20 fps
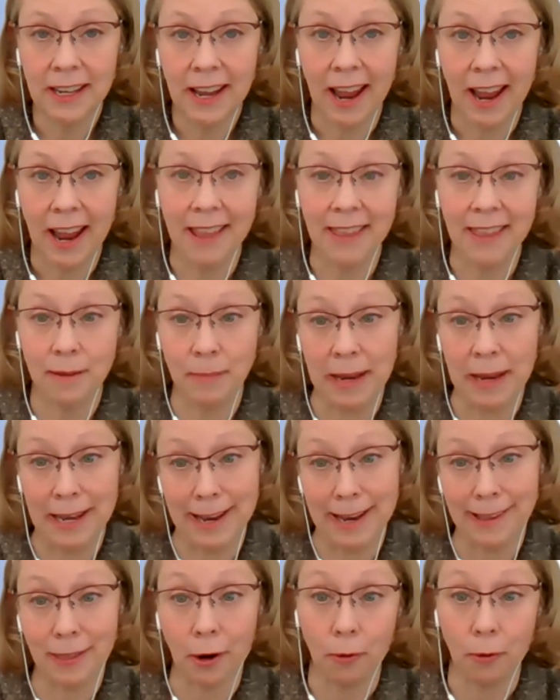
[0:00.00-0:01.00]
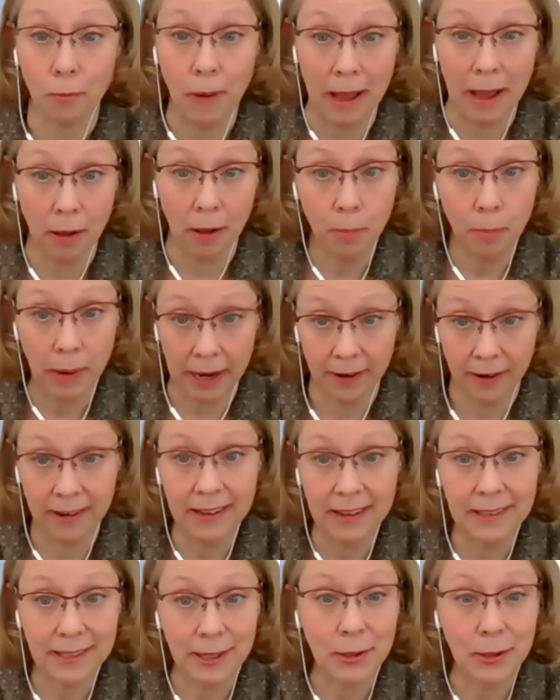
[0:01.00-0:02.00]
and then meeting their well
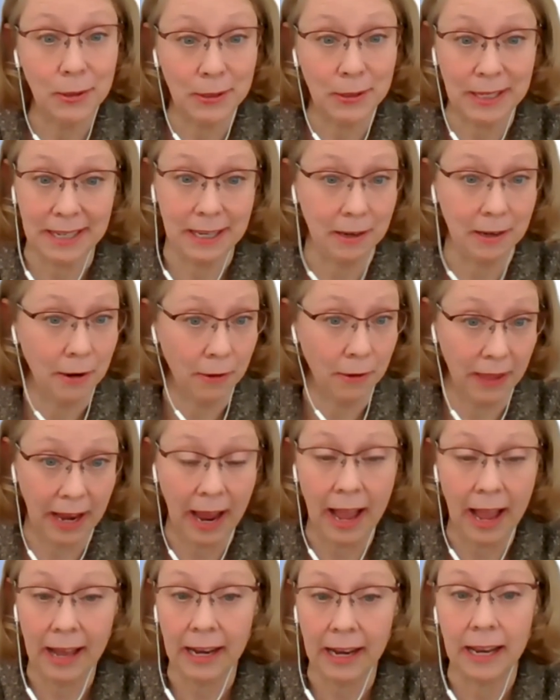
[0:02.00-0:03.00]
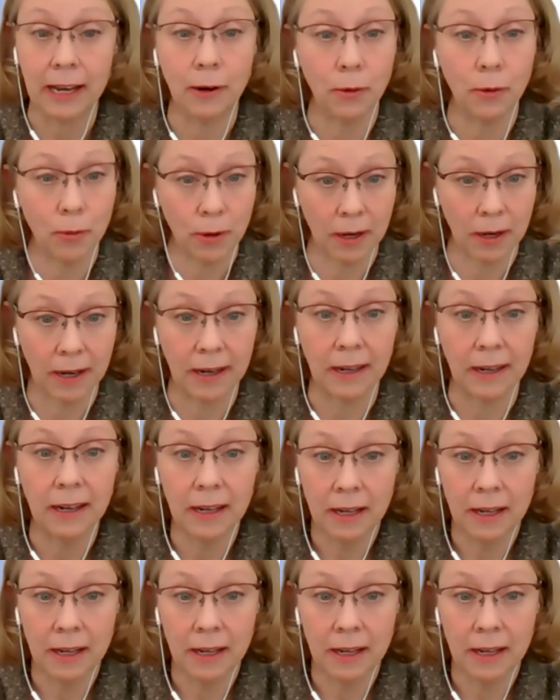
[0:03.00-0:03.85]
parents who didn't know they had it, or